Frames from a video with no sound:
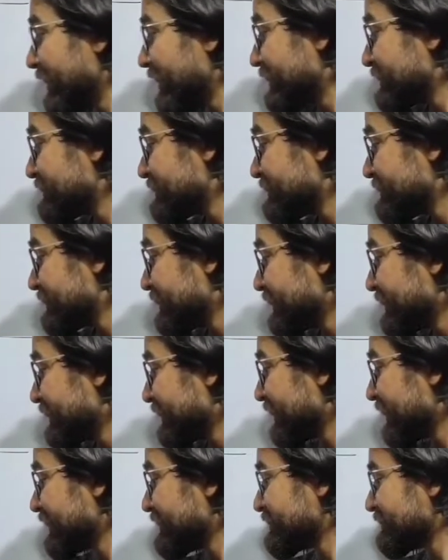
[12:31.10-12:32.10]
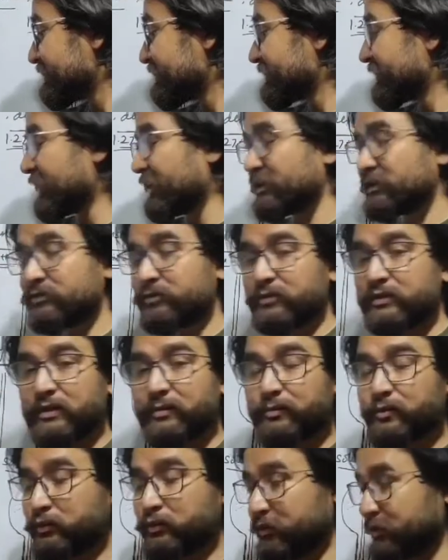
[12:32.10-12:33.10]
HCl gas reacts with
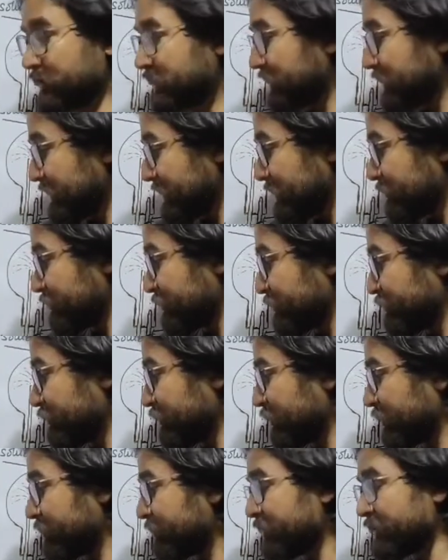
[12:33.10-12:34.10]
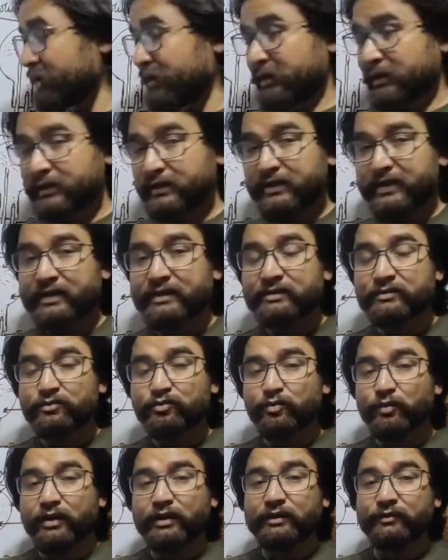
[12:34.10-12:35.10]
ammonia, it will form
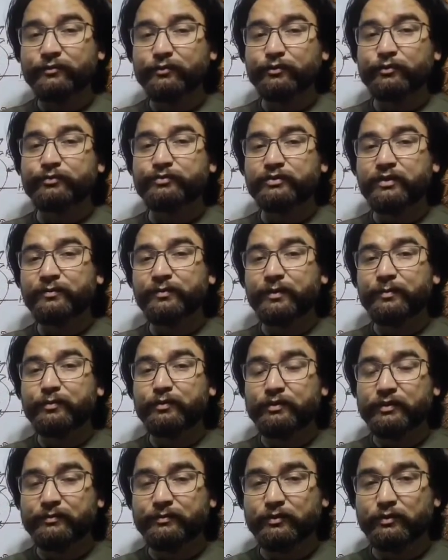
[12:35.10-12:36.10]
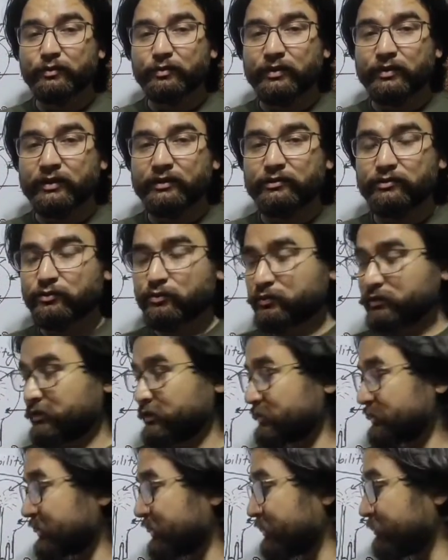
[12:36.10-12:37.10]
dense white fumes of ammonium chloride. So
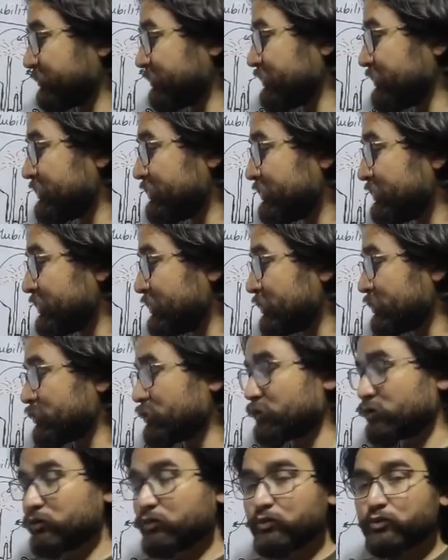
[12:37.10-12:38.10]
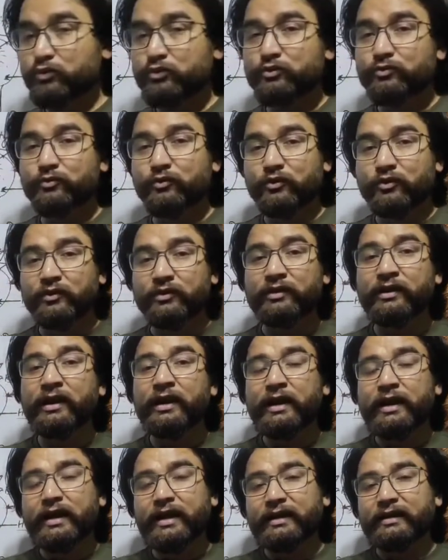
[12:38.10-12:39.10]
this can be used for
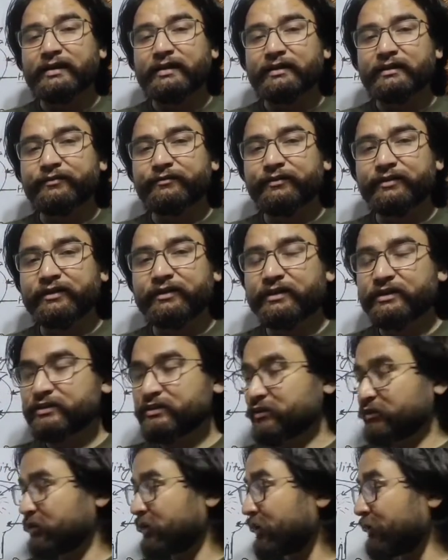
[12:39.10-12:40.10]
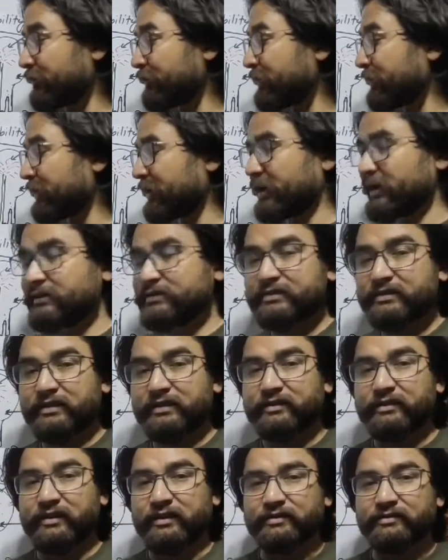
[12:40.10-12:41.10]
identification of
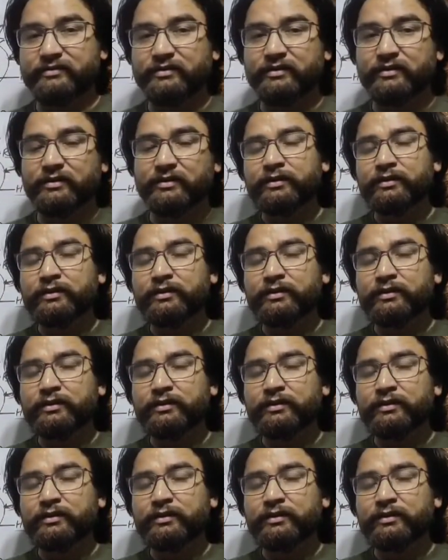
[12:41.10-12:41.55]
HCl gas.